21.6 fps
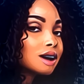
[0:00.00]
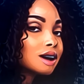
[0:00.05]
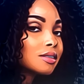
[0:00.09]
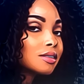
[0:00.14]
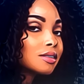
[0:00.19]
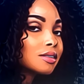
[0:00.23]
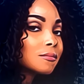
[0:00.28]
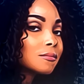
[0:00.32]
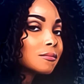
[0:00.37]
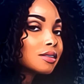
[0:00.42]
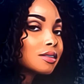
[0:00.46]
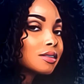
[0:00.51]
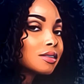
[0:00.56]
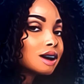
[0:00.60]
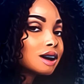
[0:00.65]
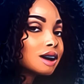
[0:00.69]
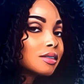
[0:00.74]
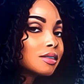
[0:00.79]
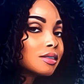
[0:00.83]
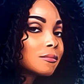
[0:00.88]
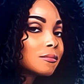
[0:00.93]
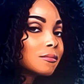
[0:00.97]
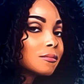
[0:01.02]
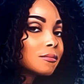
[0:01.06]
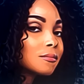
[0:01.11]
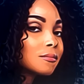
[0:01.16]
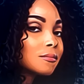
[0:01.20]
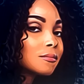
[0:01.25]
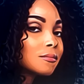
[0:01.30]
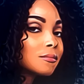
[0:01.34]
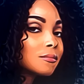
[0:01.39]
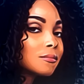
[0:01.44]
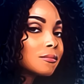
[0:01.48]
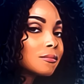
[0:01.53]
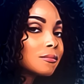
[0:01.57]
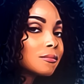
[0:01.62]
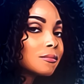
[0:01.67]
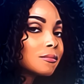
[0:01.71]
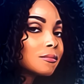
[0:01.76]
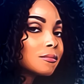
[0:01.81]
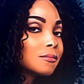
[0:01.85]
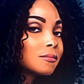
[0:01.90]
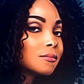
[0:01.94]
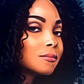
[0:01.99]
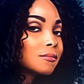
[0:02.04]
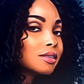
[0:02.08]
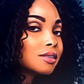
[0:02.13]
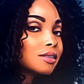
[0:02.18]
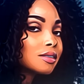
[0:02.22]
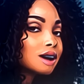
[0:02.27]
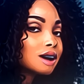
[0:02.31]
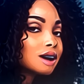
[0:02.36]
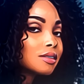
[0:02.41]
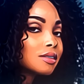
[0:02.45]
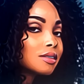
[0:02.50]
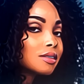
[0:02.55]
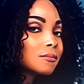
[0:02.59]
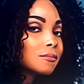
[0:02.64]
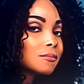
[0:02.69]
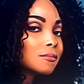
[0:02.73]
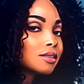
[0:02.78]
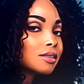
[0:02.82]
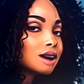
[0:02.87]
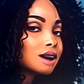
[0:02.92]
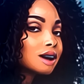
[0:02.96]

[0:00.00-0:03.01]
so I don't trust him because he is trying too hard